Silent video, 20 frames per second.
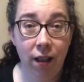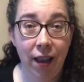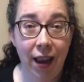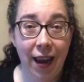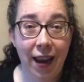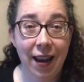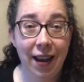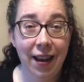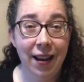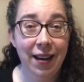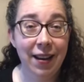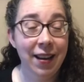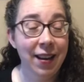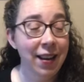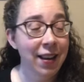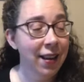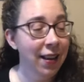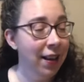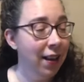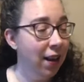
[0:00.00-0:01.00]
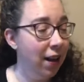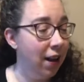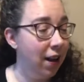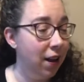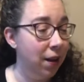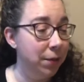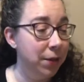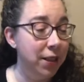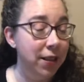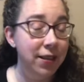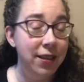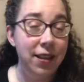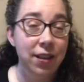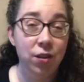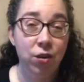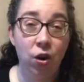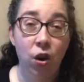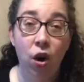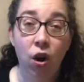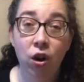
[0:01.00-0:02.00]
And since these
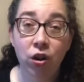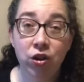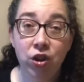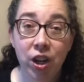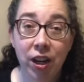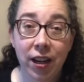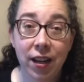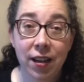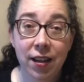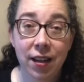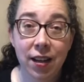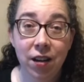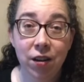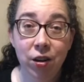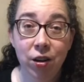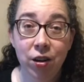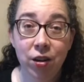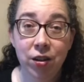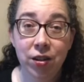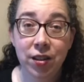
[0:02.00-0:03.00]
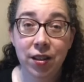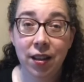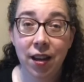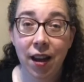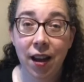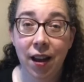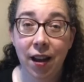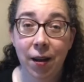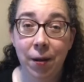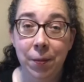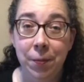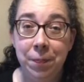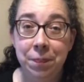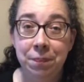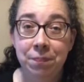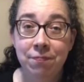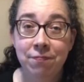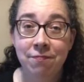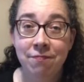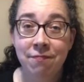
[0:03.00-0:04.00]
are all chicken dinners,
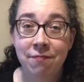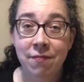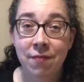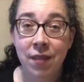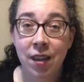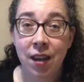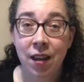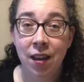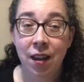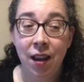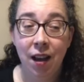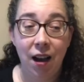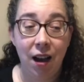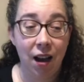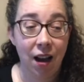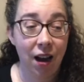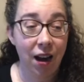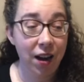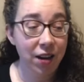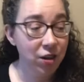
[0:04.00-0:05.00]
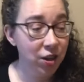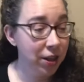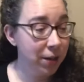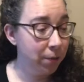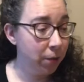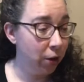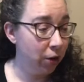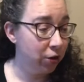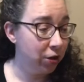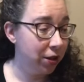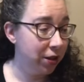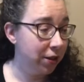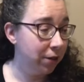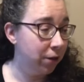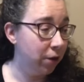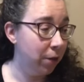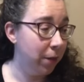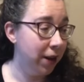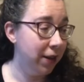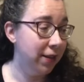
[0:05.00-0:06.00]
I just purchased for
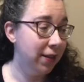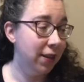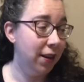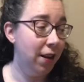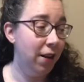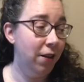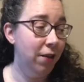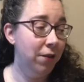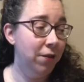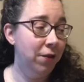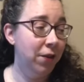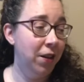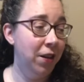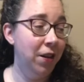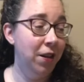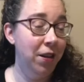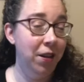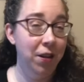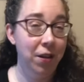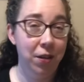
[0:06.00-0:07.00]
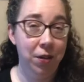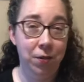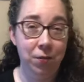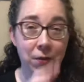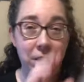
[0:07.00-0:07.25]
myself 3